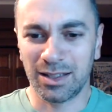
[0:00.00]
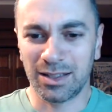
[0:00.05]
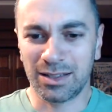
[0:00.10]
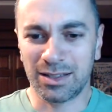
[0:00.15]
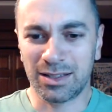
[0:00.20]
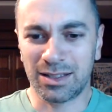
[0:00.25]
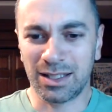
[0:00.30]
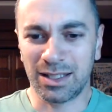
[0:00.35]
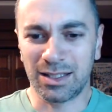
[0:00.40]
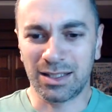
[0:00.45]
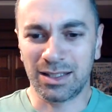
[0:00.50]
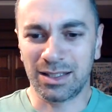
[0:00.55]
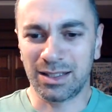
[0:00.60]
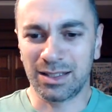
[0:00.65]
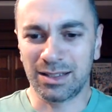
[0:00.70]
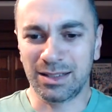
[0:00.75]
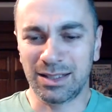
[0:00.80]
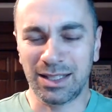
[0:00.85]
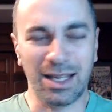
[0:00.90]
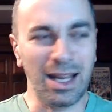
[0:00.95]
Did
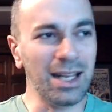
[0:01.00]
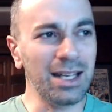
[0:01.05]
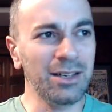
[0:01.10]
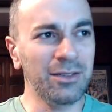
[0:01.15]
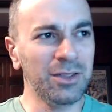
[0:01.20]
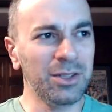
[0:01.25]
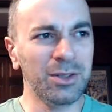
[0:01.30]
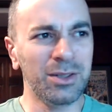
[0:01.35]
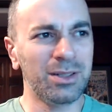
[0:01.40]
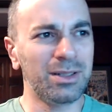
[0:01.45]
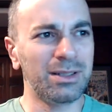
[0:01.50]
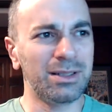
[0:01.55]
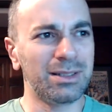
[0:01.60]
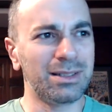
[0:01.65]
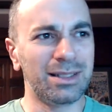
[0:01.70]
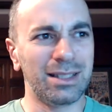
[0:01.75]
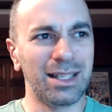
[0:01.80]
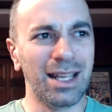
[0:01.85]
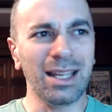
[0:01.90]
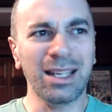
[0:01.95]
any of you
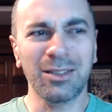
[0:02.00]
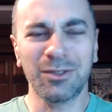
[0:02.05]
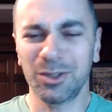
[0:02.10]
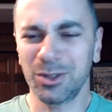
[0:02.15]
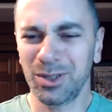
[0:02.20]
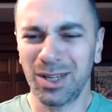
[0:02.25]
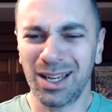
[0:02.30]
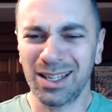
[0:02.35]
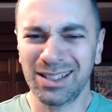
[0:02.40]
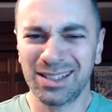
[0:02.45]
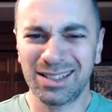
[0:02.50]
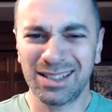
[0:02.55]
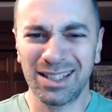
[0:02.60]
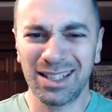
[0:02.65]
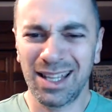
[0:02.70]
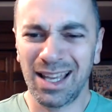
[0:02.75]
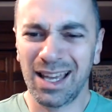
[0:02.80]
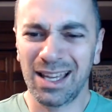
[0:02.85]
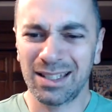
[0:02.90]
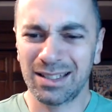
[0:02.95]
guys see
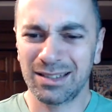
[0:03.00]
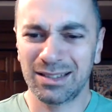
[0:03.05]
that?